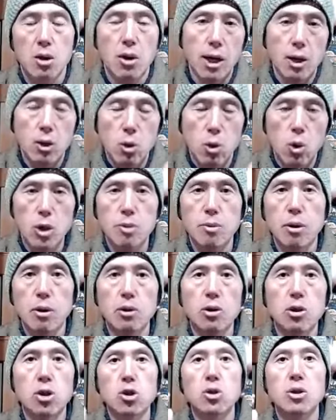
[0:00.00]
I
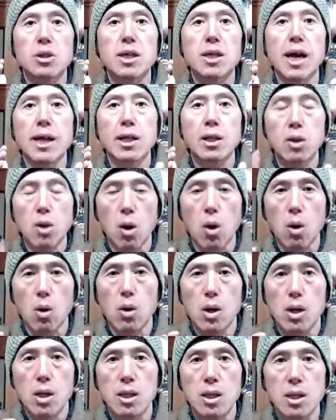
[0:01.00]
talked about
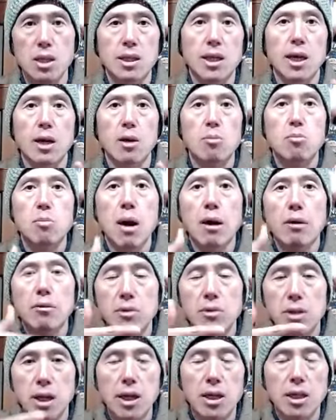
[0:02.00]
Shugendo, this kind of
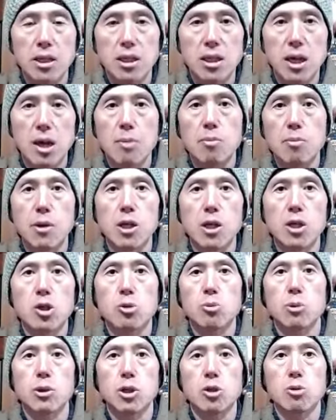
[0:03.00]
mountain
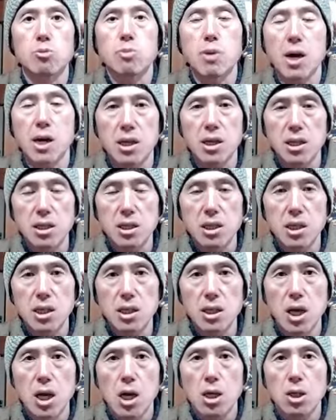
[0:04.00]
Japanese spiritual
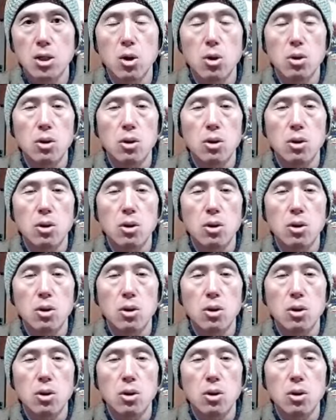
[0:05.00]
practices.